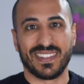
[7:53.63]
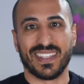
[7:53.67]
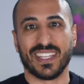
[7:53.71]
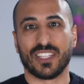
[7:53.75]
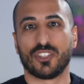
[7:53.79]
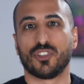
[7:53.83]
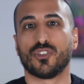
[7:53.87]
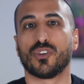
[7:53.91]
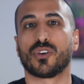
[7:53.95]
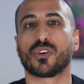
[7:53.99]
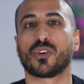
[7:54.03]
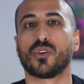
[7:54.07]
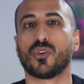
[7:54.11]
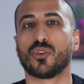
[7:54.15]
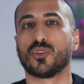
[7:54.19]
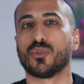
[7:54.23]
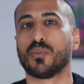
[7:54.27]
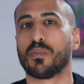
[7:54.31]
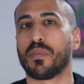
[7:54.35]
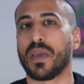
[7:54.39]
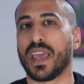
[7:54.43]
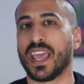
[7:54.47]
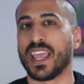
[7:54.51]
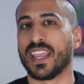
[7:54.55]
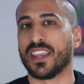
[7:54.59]
that you're going to
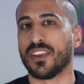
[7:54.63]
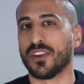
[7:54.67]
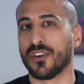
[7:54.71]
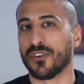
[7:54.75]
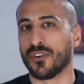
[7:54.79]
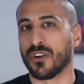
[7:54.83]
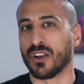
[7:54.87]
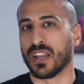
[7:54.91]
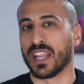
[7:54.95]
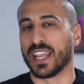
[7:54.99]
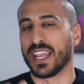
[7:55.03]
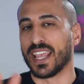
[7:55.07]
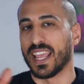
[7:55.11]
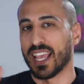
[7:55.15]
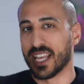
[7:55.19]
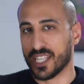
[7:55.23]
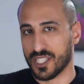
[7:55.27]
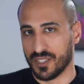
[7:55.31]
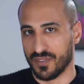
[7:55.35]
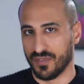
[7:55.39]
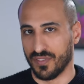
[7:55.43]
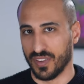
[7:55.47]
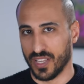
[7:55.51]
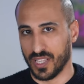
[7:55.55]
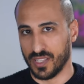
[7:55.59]
pay yearly
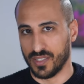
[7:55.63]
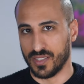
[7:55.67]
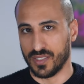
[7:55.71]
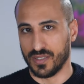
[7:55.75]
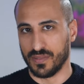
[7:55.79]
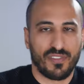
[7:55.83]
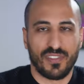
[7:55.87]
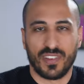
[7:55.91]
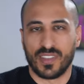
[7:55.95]
as fees.